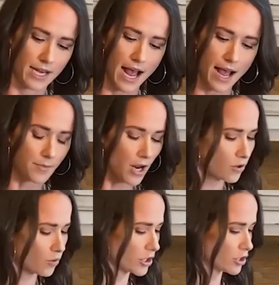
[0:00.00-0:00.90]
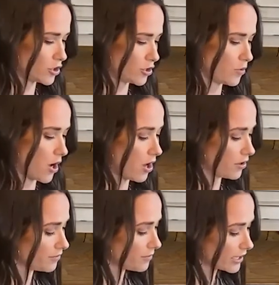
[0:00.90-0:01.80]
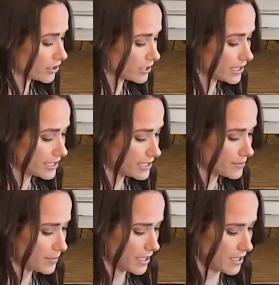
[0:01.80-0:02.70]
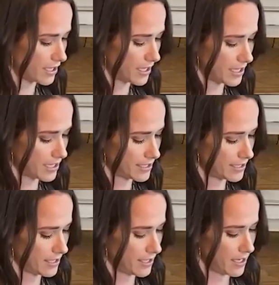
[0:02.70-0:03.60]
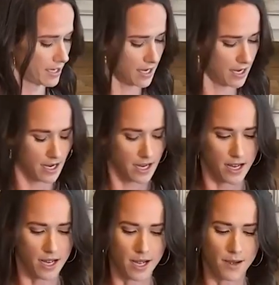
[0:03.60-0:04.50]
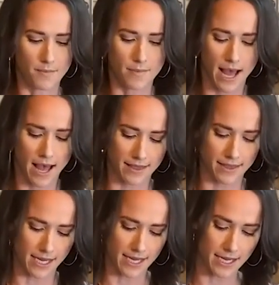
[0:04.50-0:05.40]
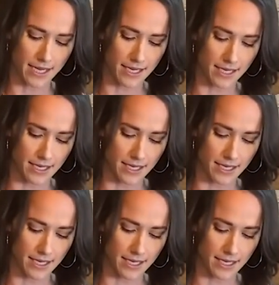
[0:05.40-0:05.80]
And I'm not going to do all of my cookies because um, I think